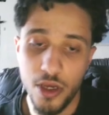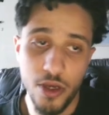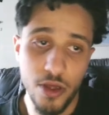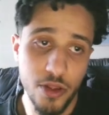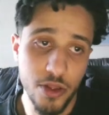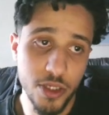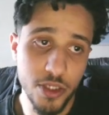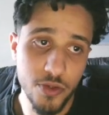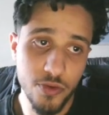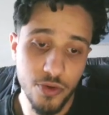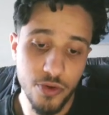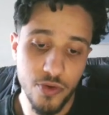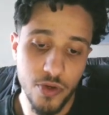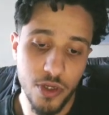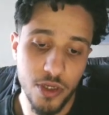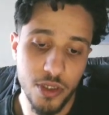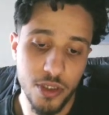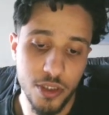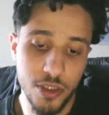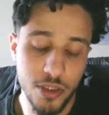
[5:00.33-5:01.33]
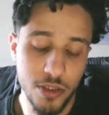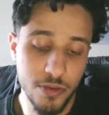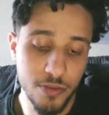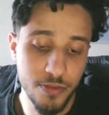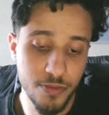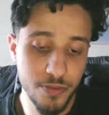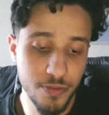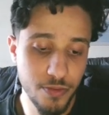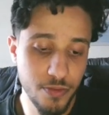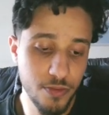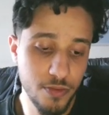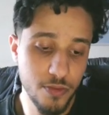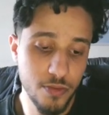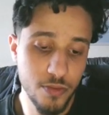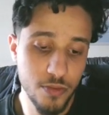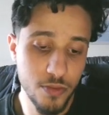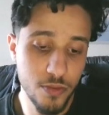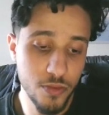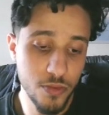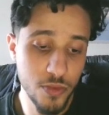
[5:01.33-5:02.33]
This query is
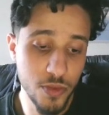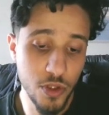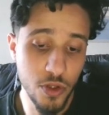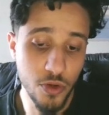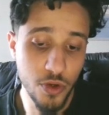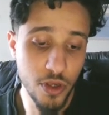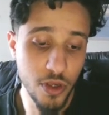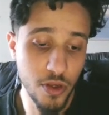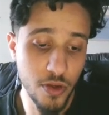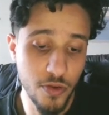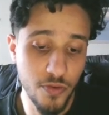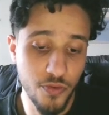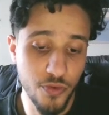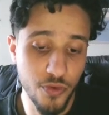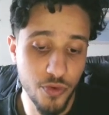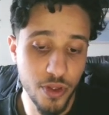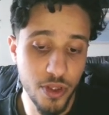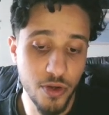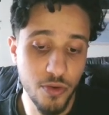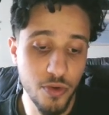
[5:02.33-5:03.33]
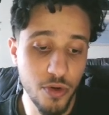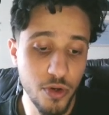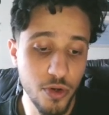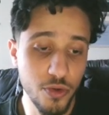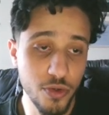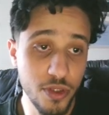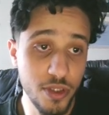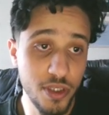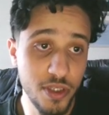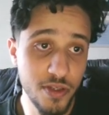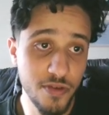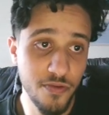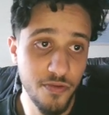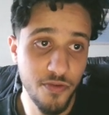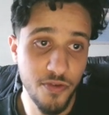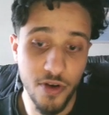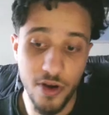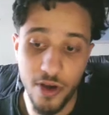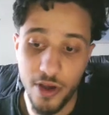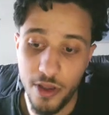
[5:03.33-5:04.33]
looking for downloads
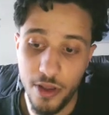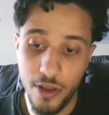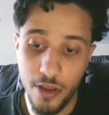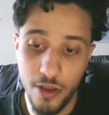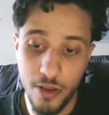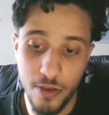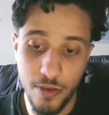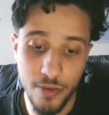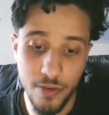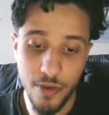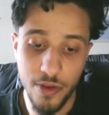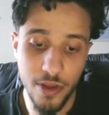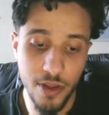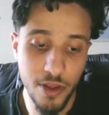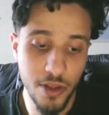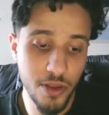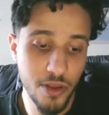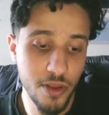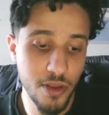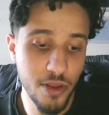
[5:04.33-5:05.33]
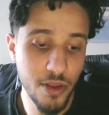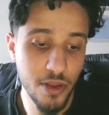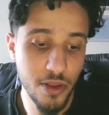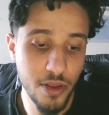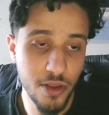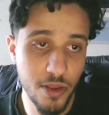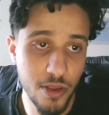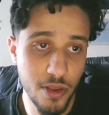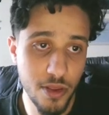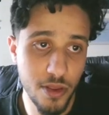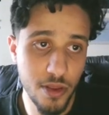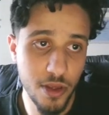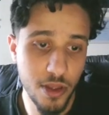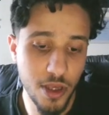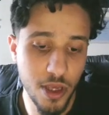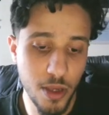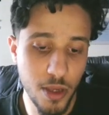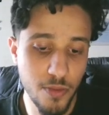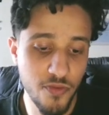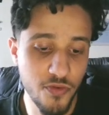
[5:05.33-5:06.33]
file
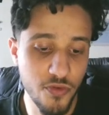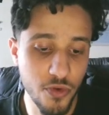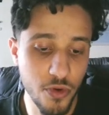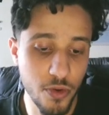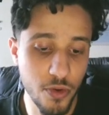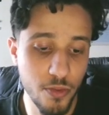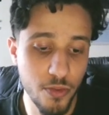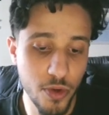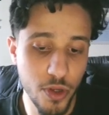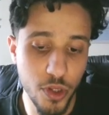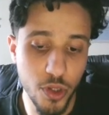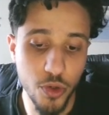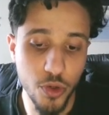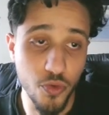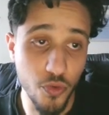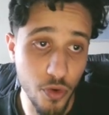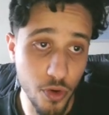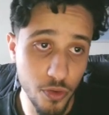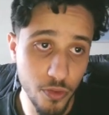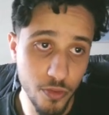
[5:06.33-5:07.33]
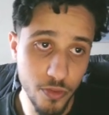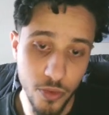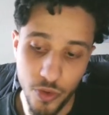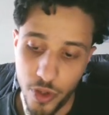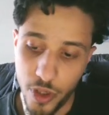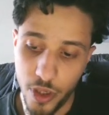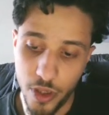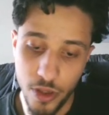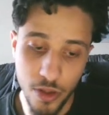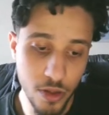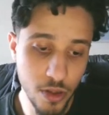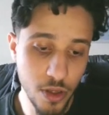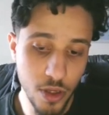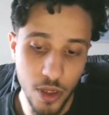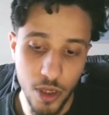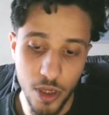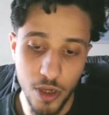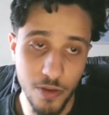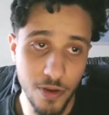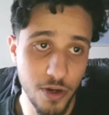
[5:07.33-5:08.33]
that came from Chrome. Okay,
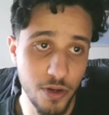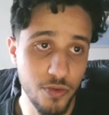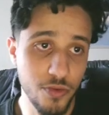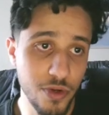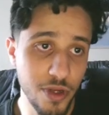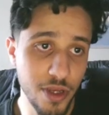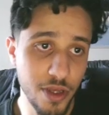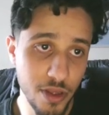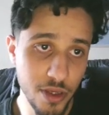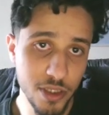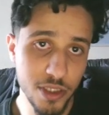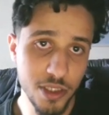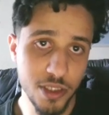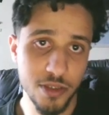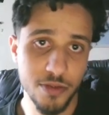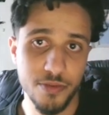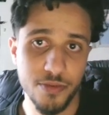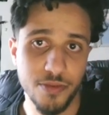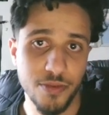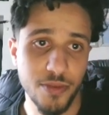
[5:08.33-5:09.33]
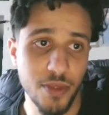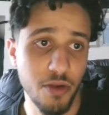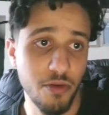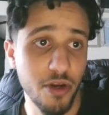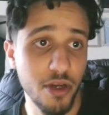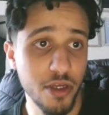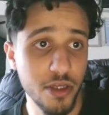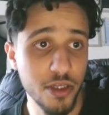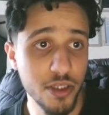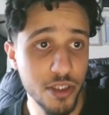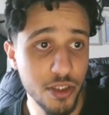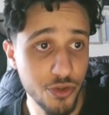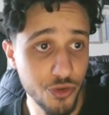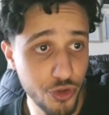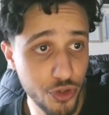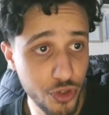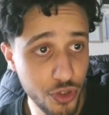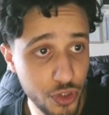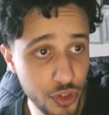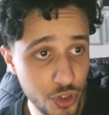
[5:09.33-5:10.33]
I'm gonna do like this. I'm gonna
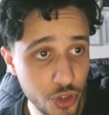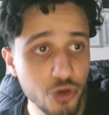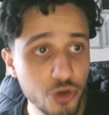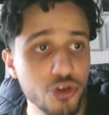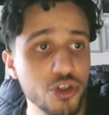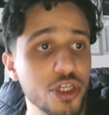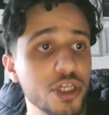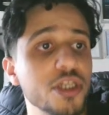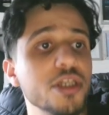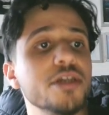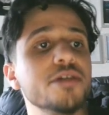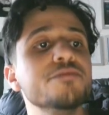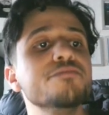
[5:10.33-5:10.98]
start searching.